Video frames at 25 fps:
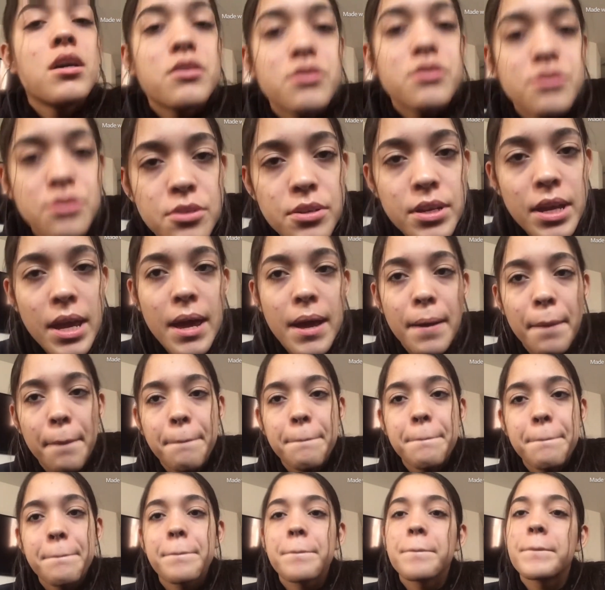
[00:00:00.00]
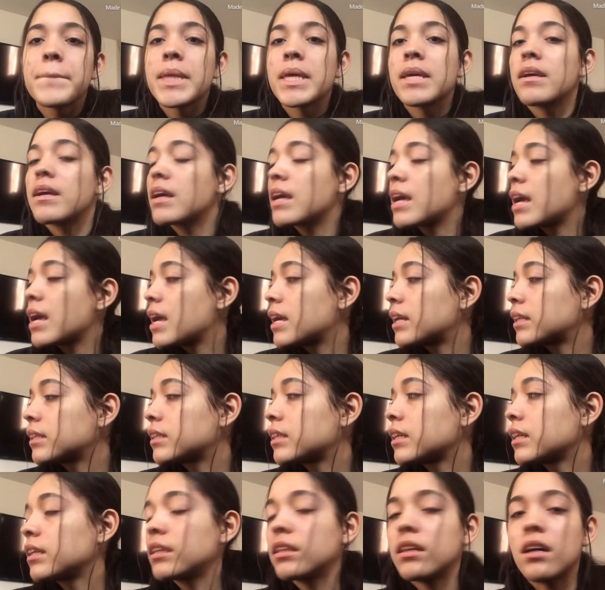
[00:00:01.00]
So yeah, and
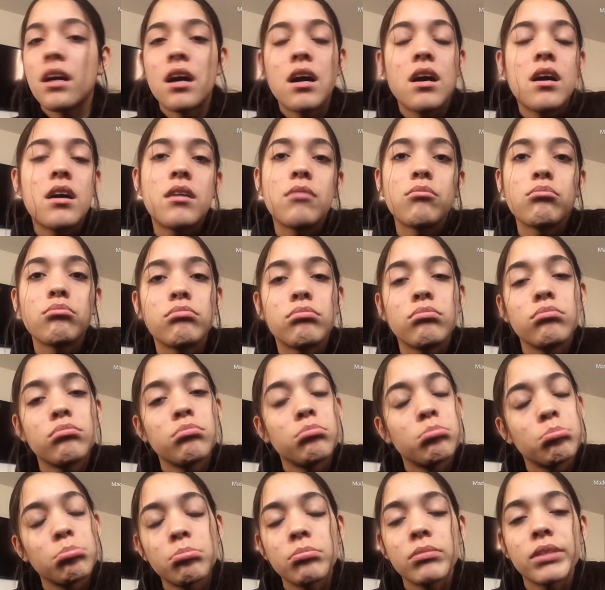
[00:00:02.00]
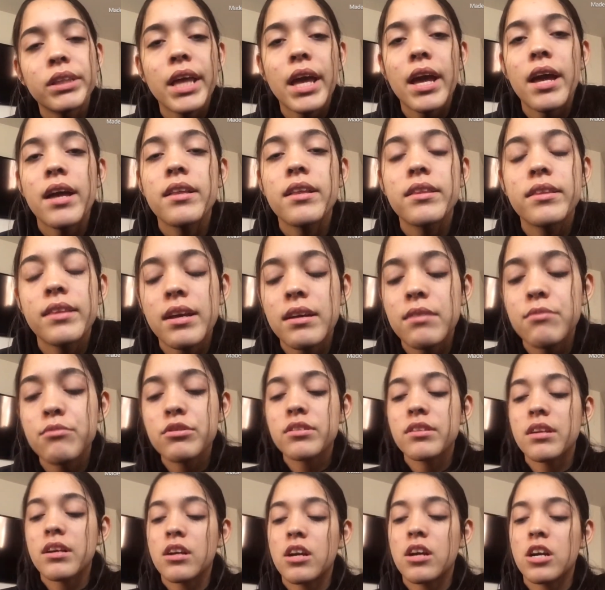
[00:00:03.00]
then that
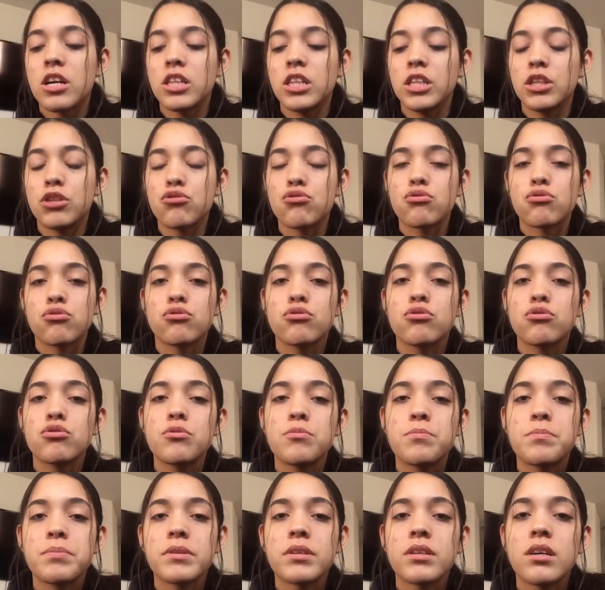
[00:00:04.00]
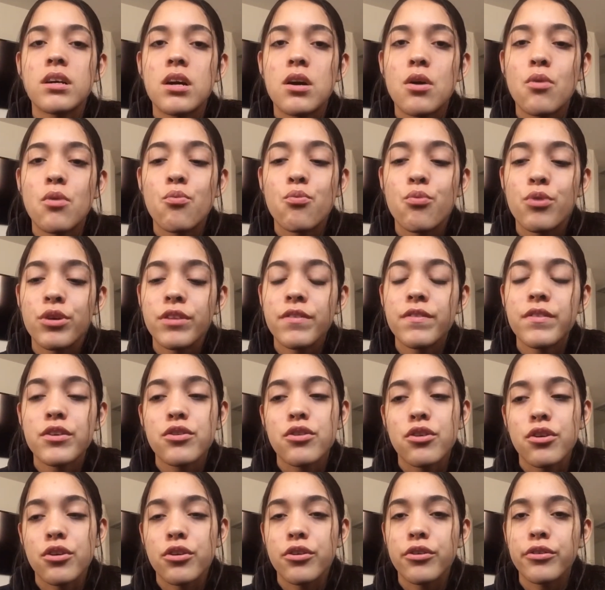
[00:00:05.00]
was like our little group. One of the
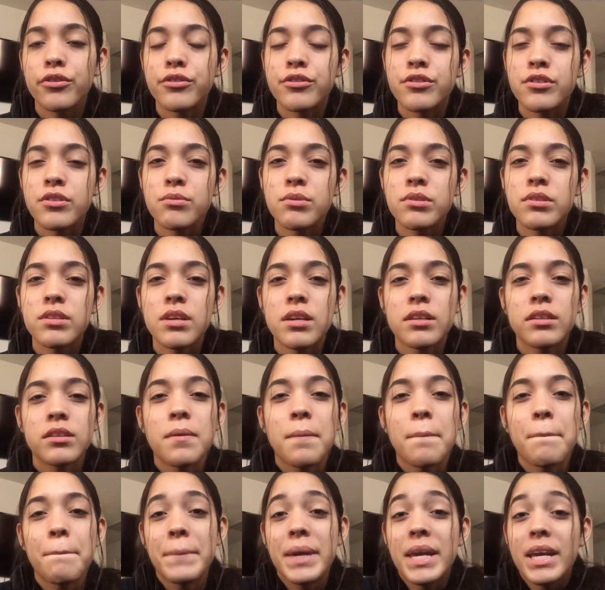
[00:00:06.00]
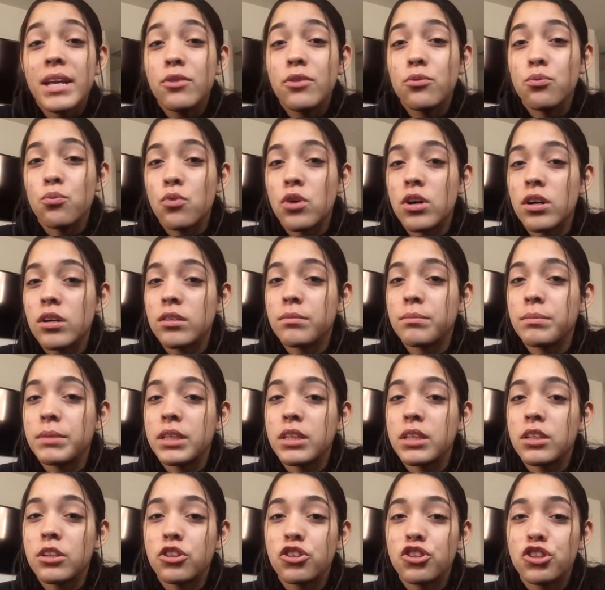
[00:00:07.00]
girls, she was like the main one
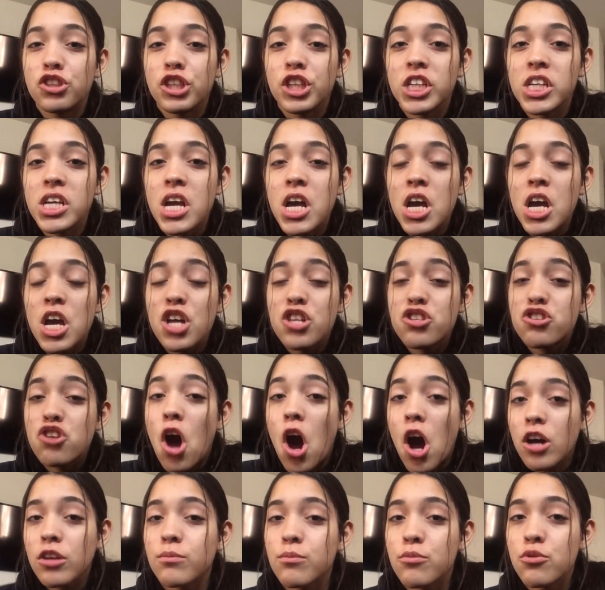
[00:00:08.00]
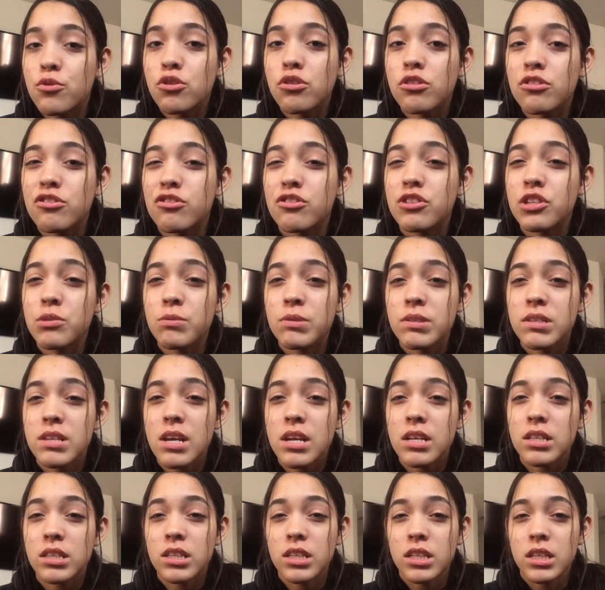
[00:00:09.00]
because she talked more, so she was
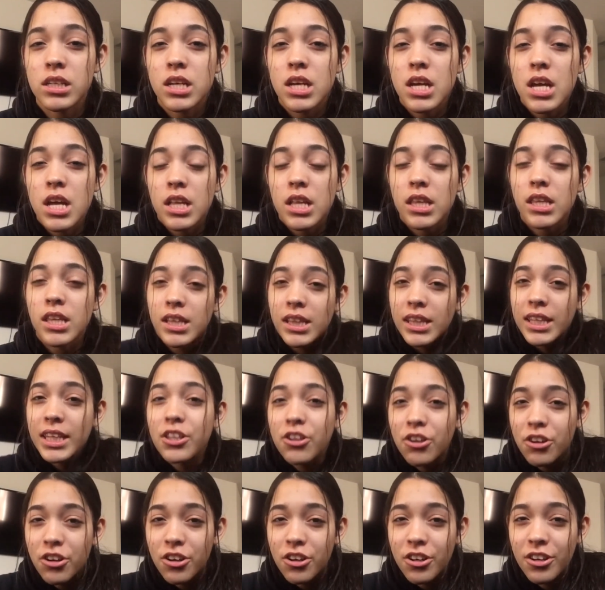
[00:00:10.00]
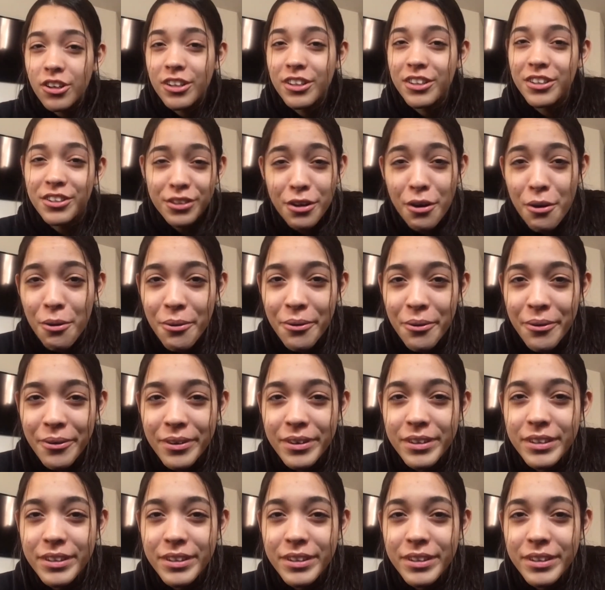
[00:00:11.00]
like the leader, you know.